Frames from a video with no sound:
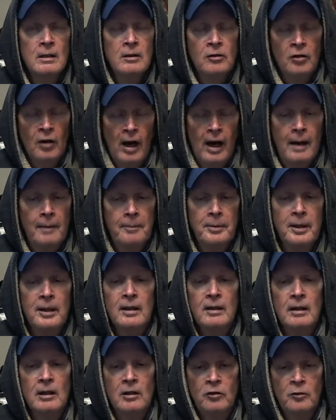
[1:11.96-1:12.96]

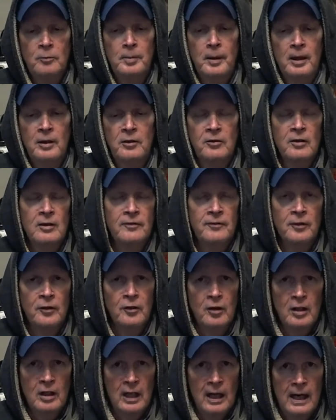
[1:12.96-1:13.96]
topic, especially for
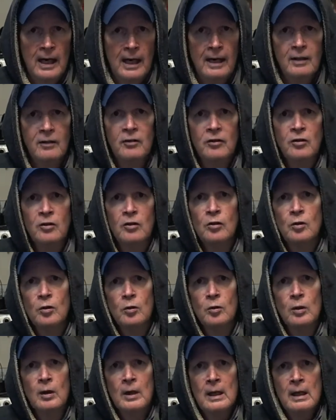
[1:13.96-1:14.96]
the guys
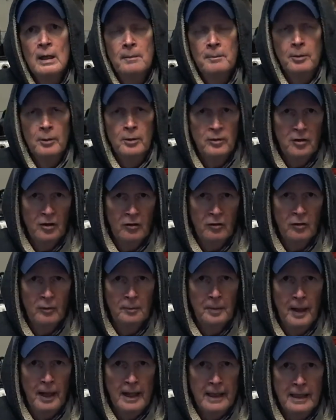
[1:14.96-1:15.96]
who
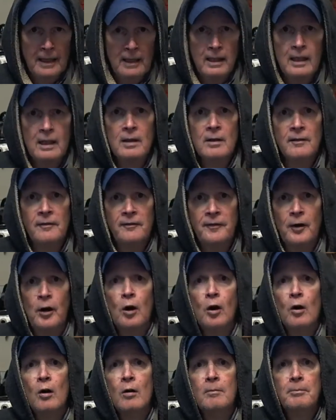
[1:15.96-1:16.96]
participated in the
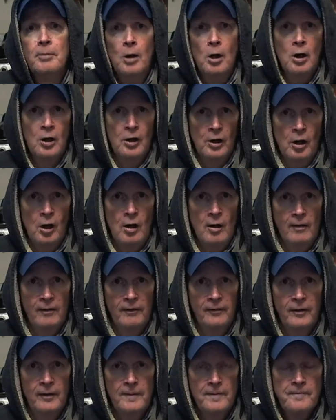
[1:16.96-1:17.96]
fall
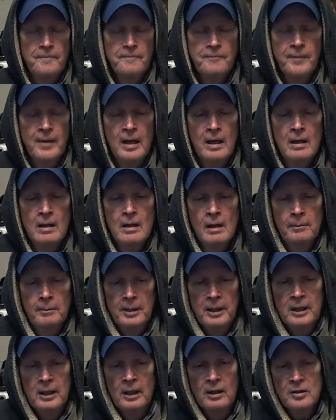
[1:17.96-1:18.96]
Bard-Off.
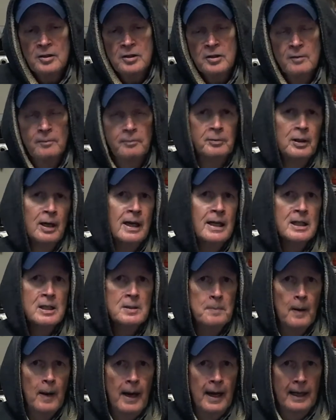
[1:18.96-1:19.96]
Because the prize
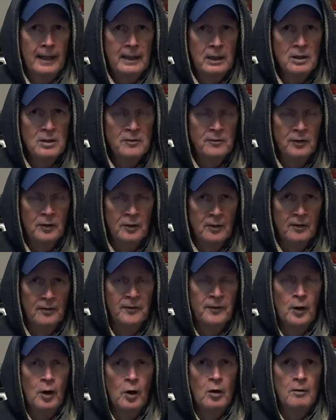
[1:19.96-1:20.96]
package for the
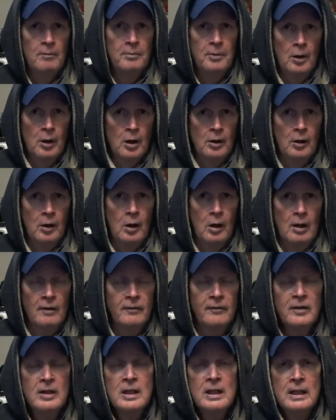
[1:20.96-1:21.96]
fall
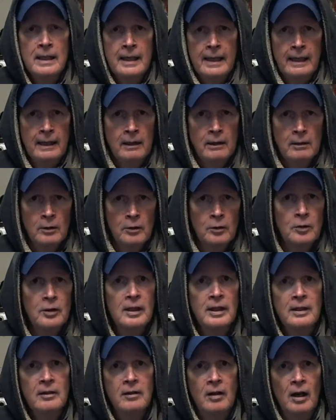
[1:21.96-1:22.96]
Bard-Off
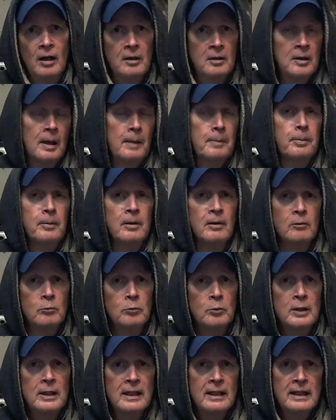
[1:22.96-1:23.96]
included a couple of
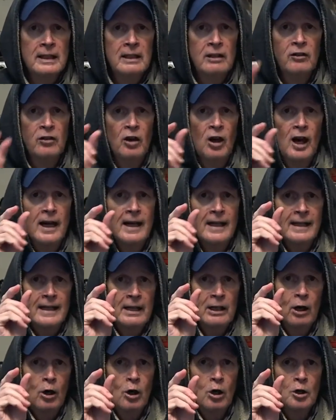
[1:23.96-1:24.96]
really
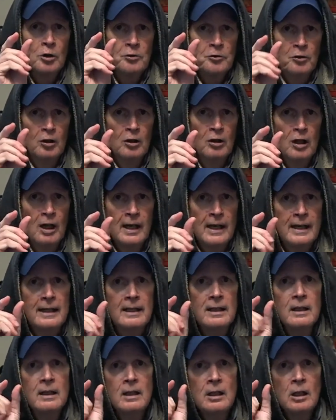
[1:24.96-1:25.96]
tiny
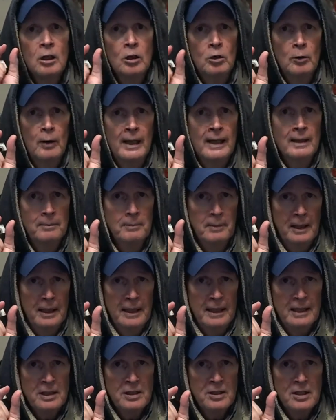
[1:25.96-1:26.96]
ultralight
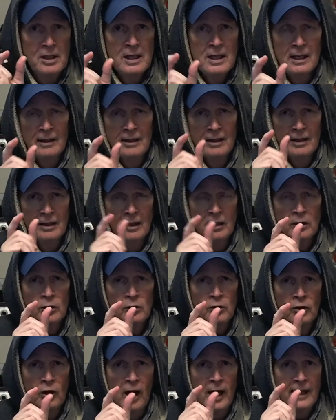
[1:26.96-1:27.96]
crankbaits. The little
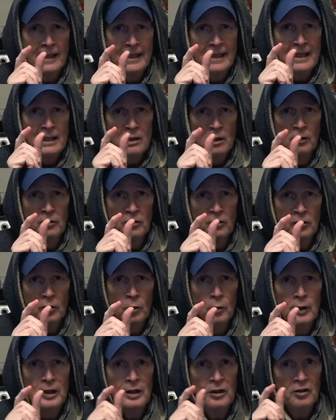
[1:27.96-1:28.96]
tiny
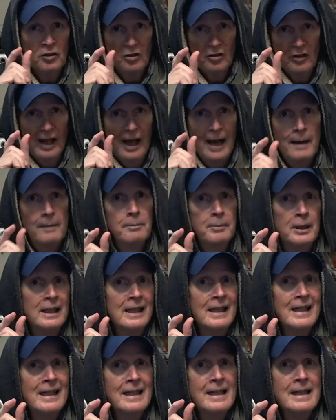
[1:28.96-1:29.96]
Yozori Snap
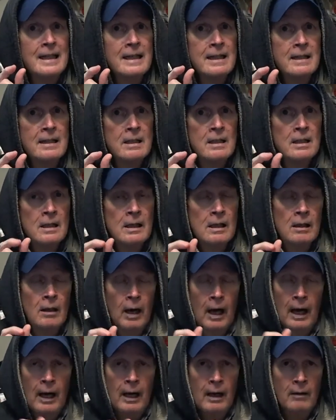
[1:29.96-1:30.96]
Bean,
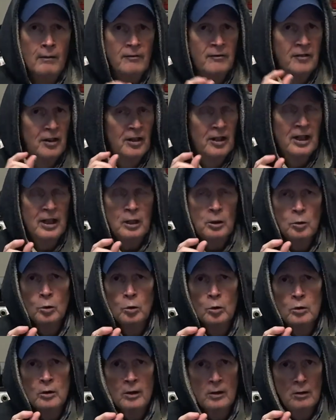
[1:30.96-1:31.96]
very
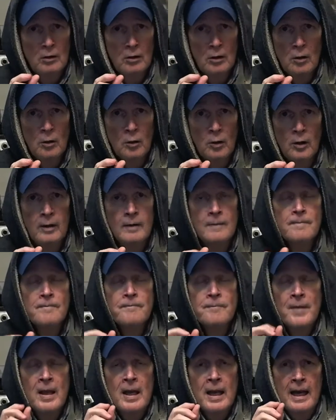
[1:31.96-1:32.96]
cool little lure,
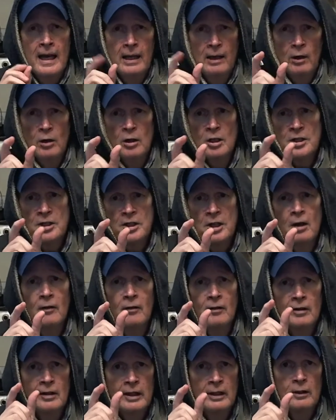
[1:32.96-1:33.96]
and also
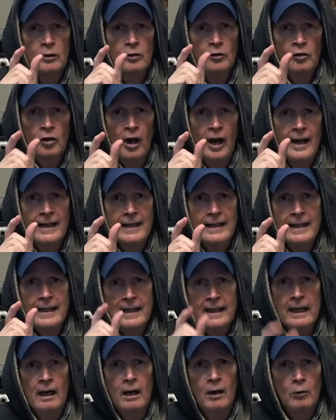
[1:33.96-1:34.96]
the little
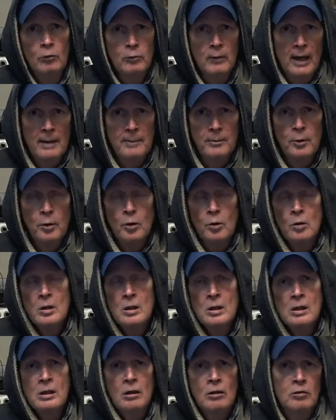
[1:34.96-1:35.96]
tiny Rebel
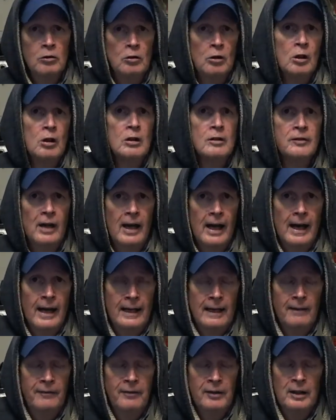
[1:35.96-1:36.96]
Crawdad.
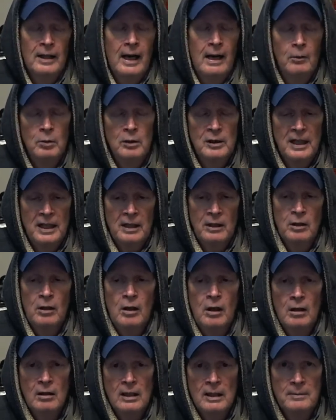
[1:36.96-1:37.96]
I forgot what they
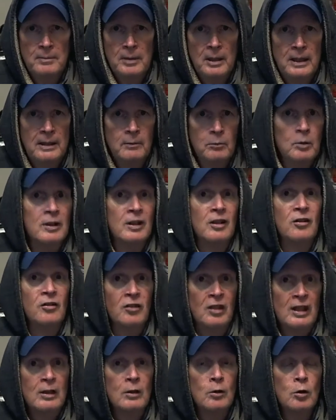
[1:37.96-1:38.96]
call it, but with a
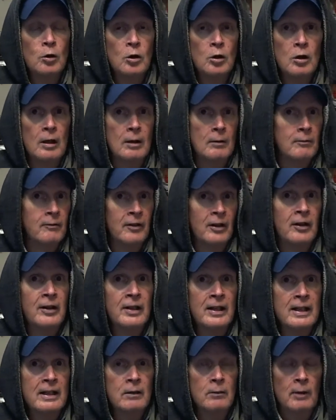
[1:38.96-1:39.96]
single hook.
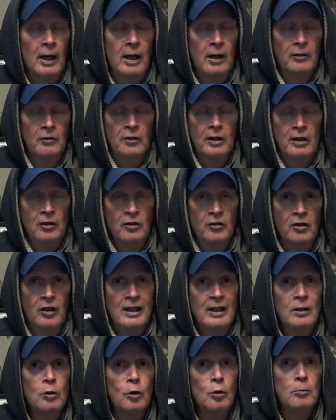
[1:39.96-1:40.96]
Very interesting,
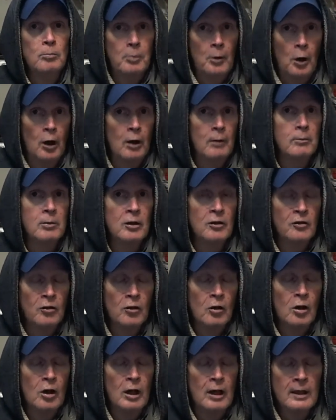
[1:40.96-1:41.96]
single barbless
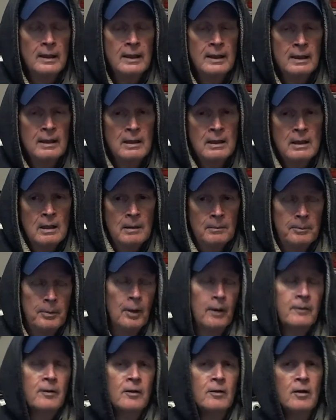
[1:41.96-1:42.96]
hook.
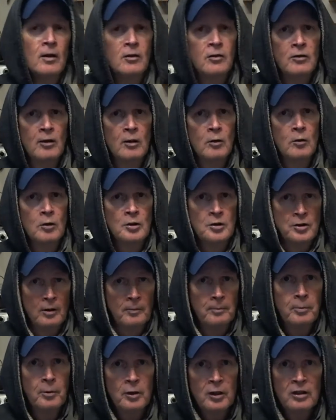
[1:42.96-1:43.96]
Both of those lures are
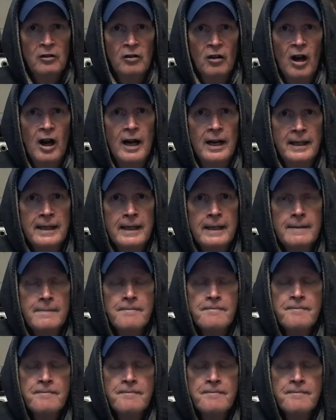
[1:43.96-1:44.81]
pretty tiny,